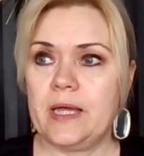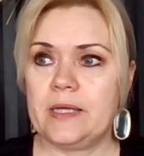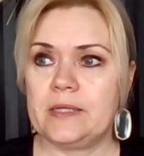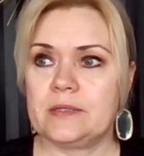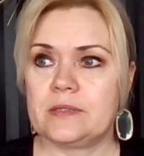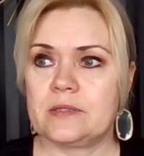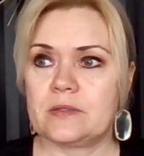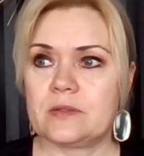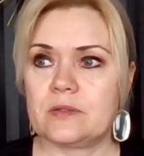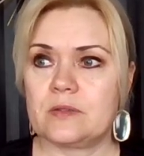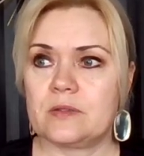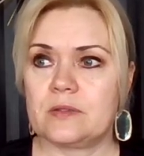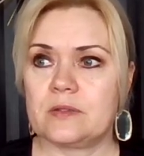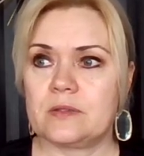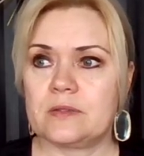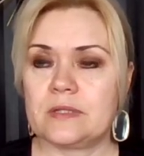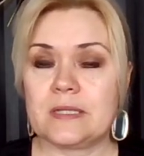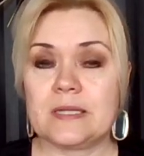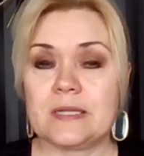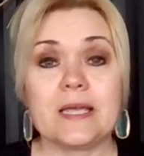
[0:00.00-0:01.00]
And
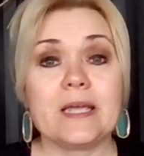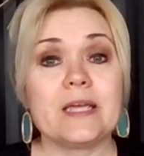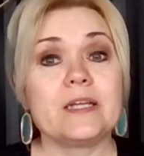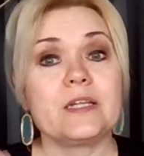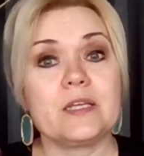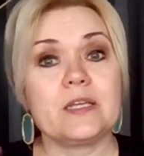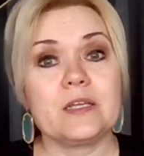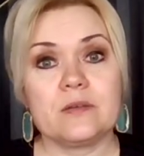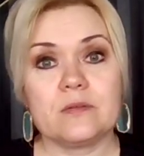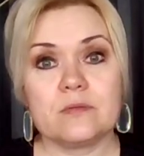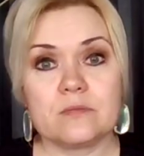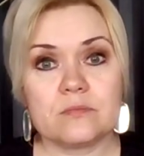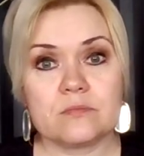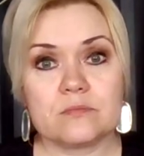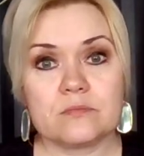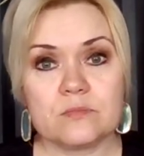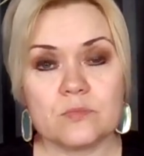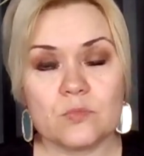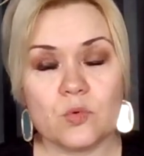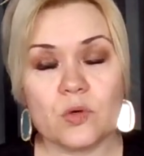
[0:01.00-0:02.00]
the lady
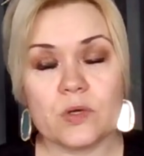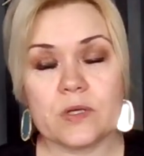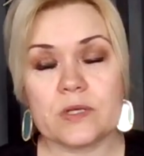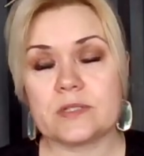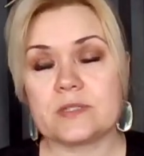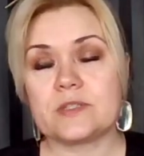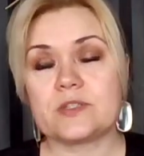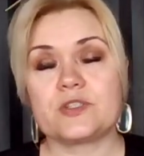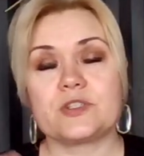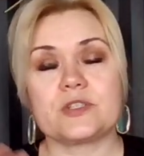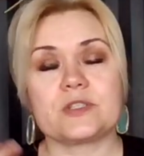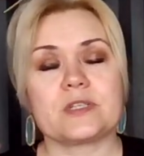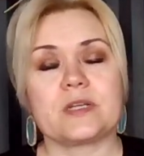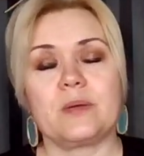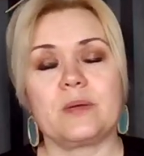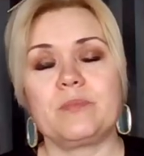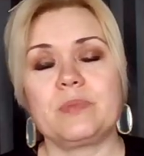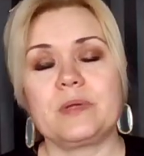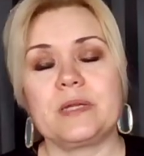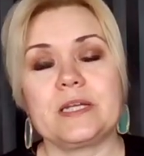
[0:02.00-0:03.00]
was
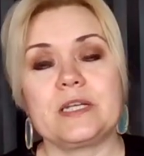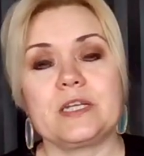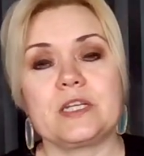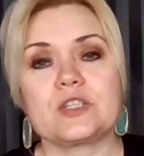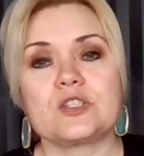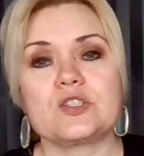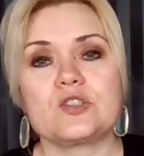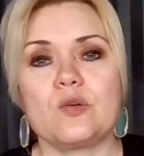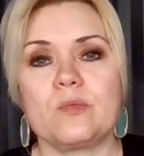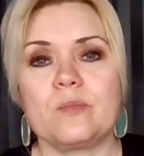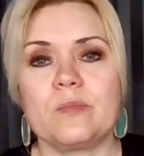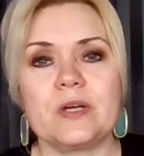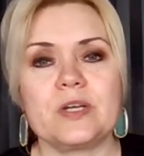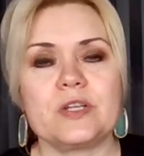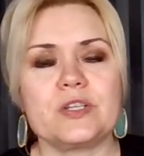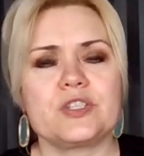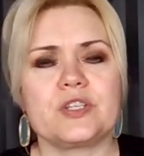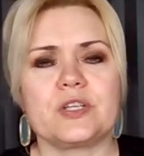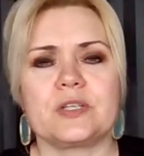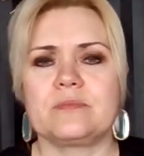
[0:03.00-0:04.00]
just complaining so
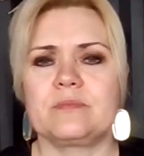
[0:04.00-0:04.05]
much